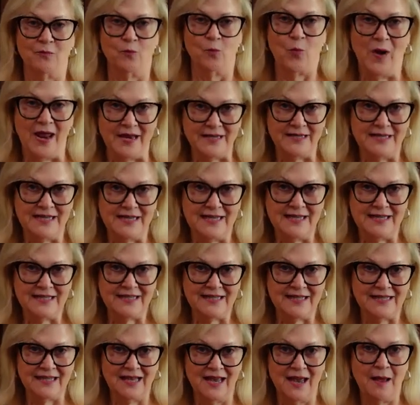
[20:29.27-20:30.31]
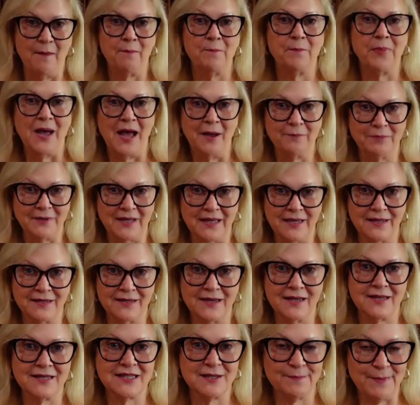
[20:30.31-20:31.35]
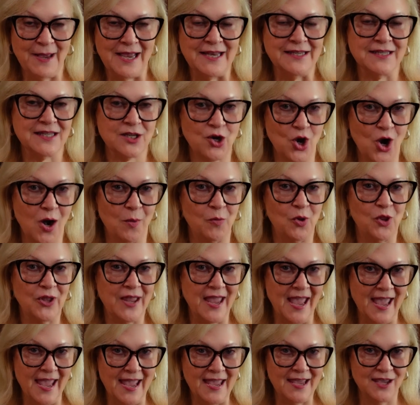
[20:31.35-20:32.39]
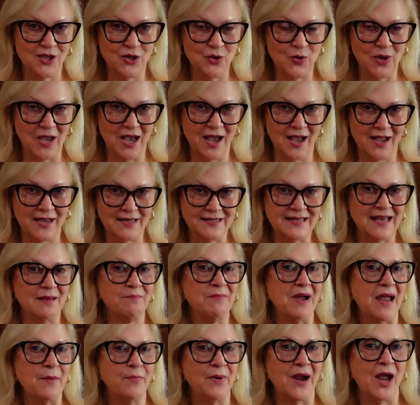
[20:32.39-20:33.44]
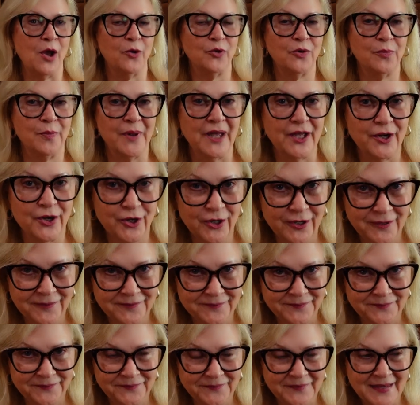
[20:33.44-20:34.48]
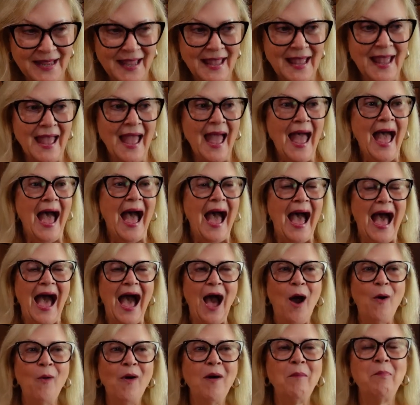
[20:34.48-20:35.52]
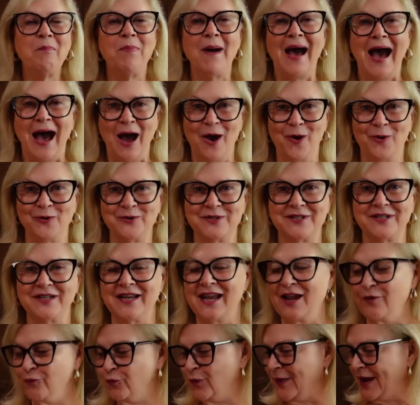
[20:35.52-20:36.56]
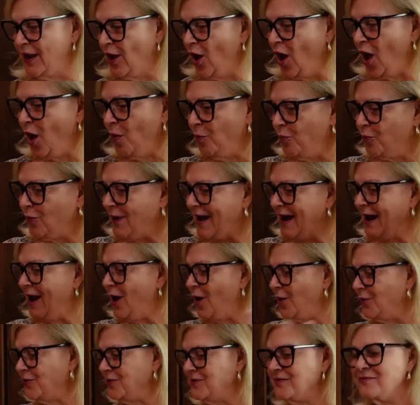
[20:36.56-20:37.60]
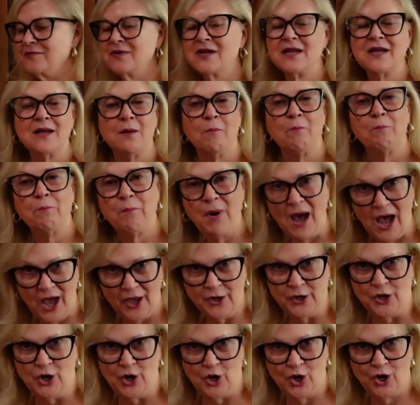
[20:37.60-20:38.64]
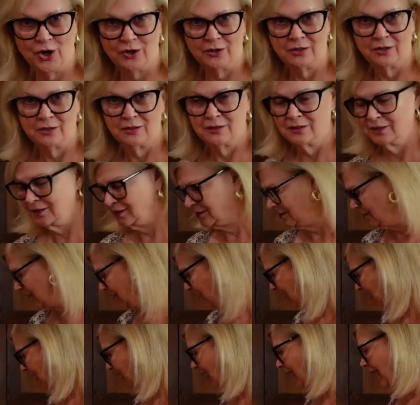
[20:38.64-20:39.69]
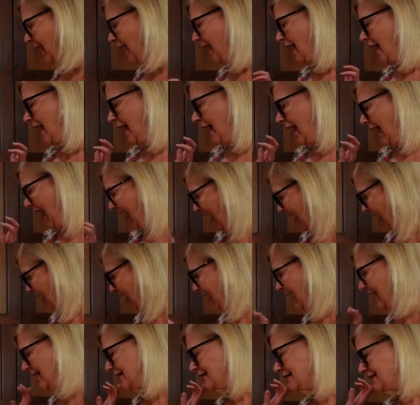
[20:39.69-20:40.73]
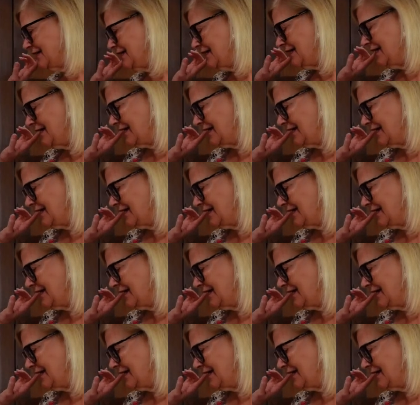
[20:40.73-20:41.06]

Wendy's pumpkin spice caramel cake, you guys, and my browned butter. How about if we all brown butter and